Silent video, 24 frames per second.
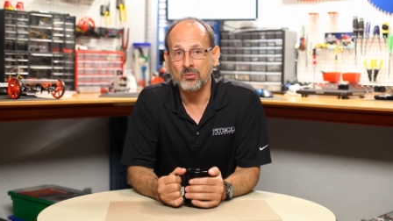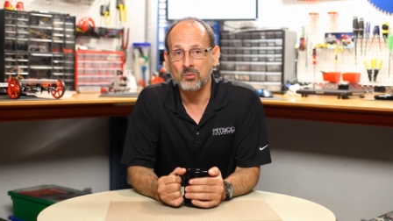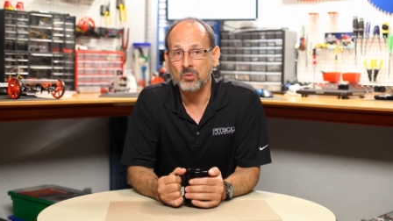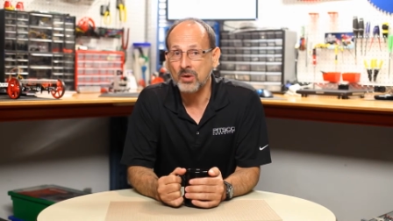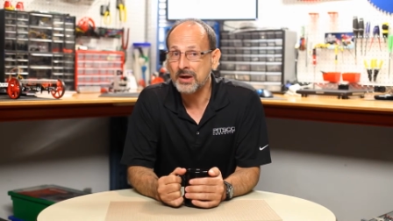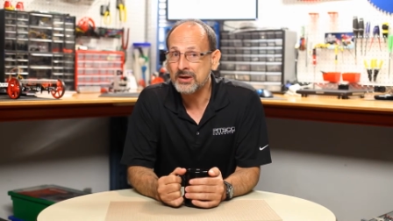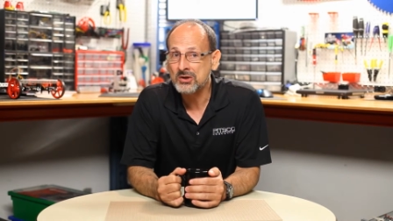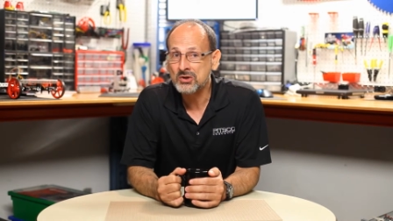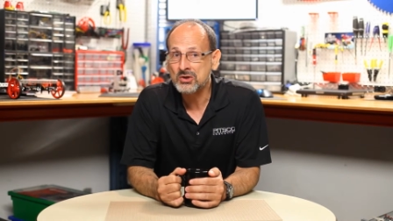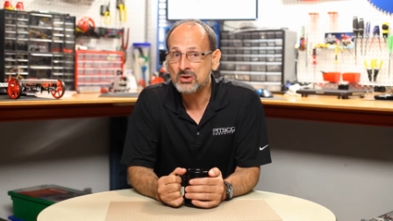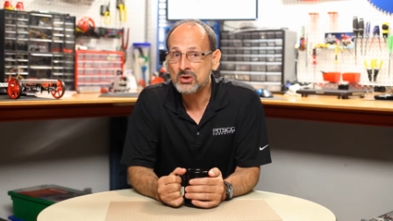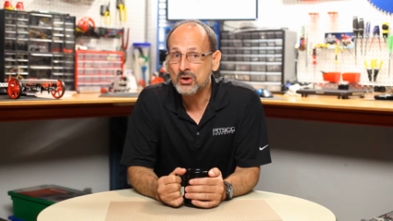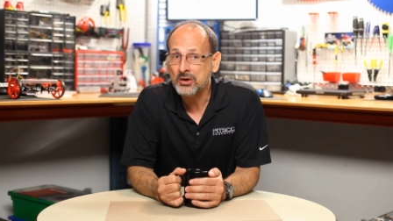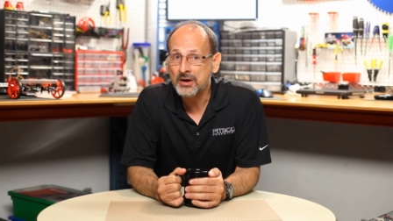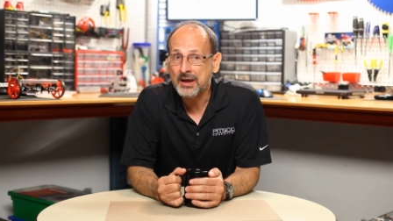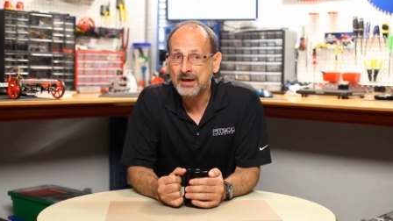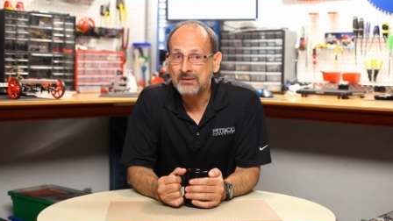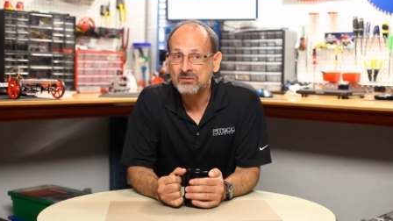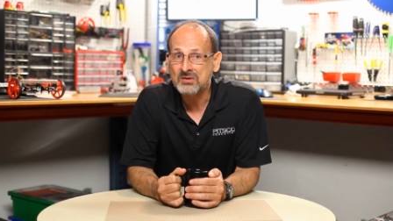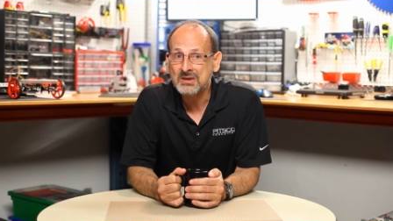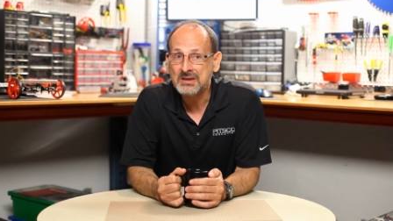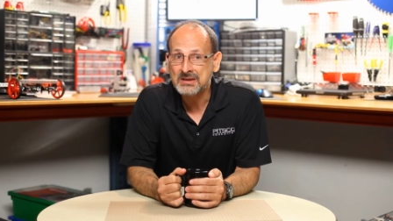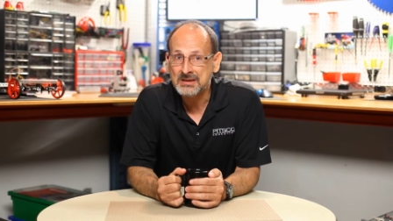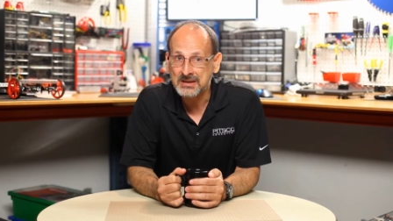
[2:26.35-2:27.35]
registered
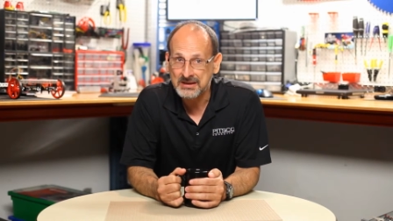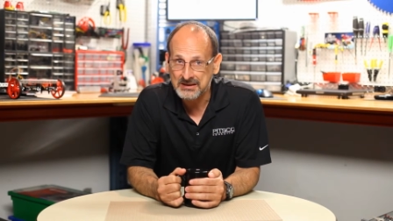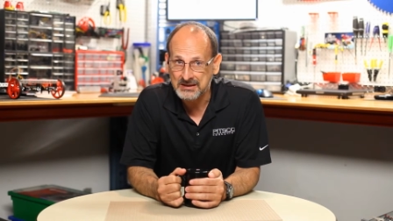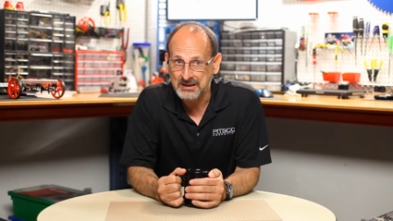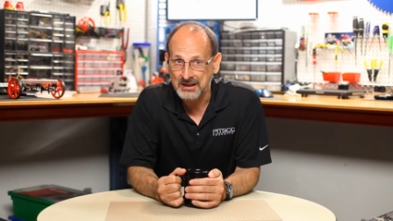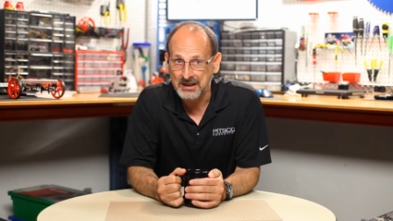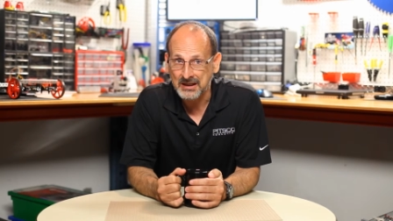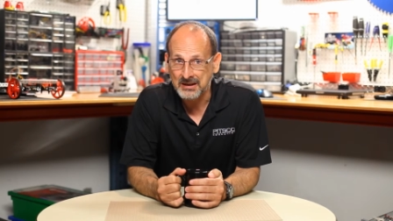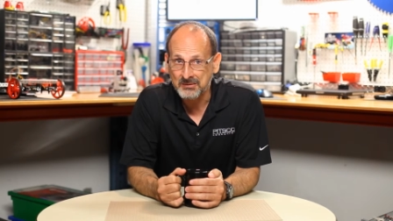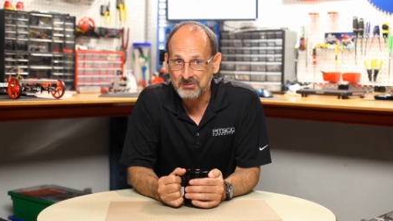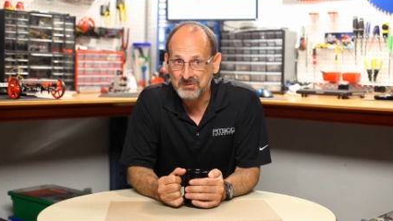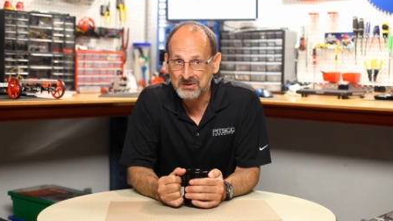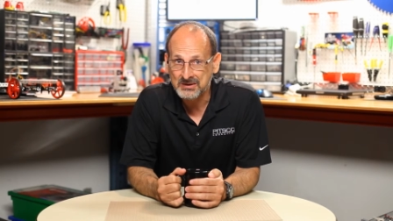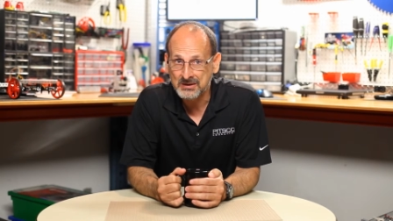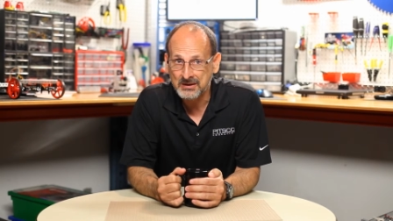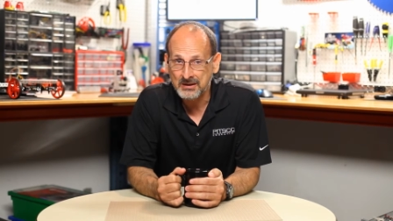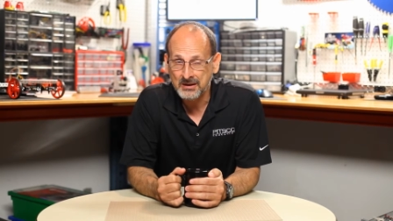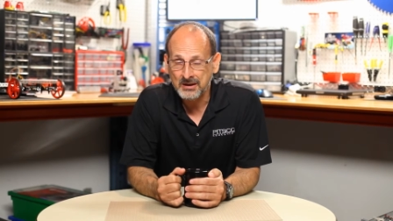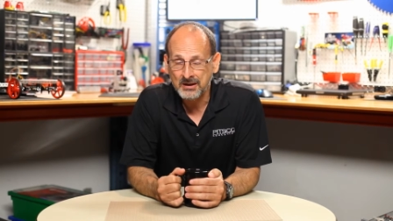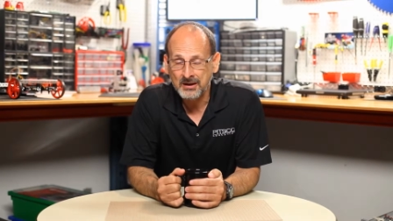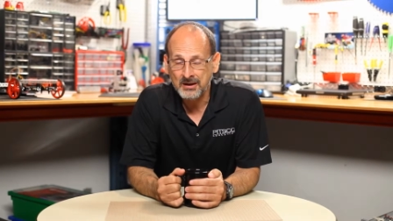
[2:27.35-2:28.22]
FTC teams,